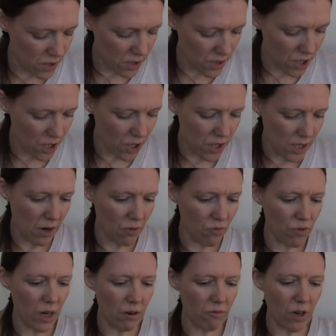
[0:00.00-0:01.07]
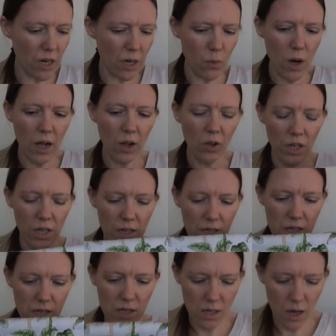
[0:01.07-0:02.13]
turned out really, really well.
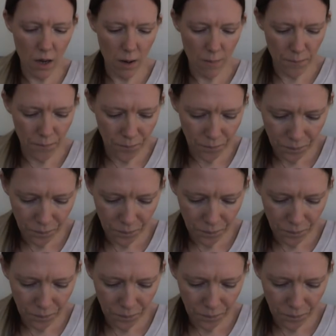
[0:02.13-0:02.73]
It's a